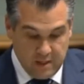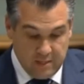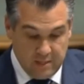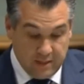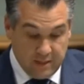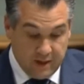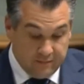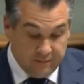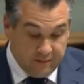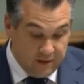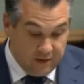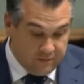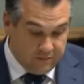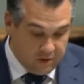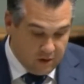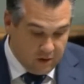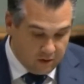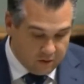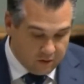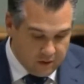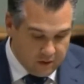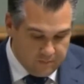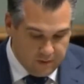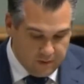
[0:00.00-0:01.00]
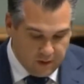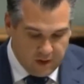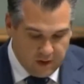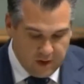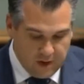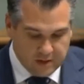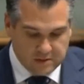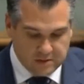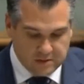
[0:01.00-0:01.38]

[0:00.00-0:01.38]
They've even occupied